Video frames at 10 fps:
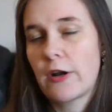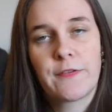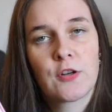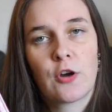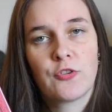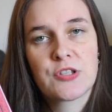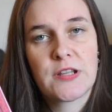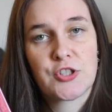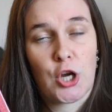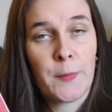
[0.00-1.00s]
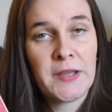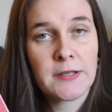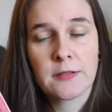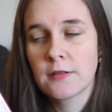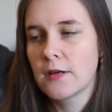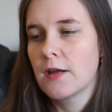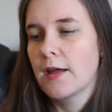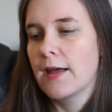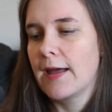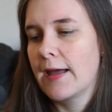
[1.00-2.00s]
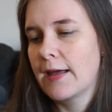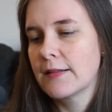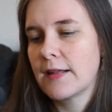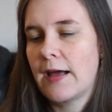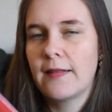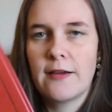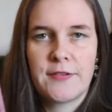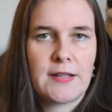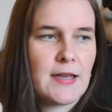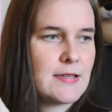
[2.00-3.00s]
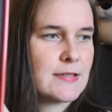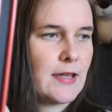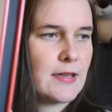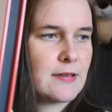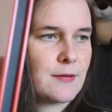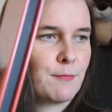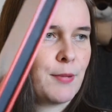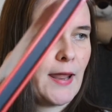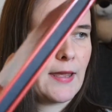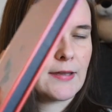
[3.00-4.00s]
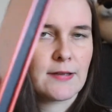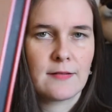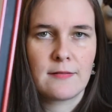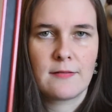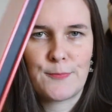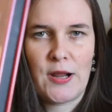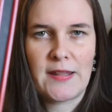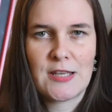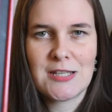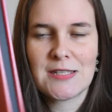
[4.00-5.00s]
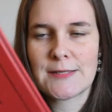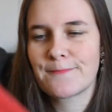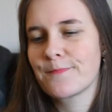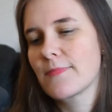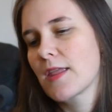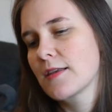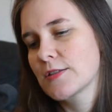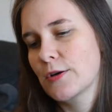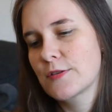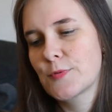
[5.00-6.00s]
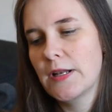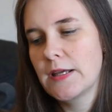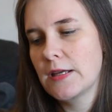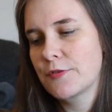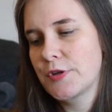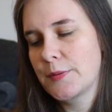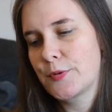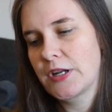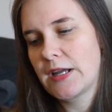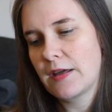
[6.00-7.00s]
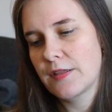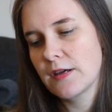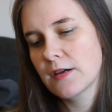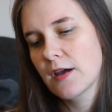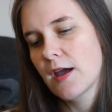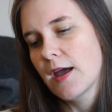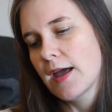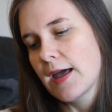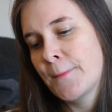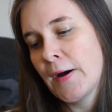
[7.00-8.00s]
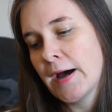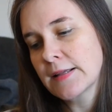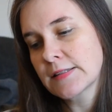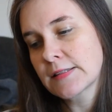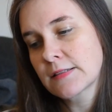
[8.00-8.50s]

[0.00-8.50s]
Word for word: graphic novel slash comic, and I love it. It has like black spread edges, so it's really pretty, I think. But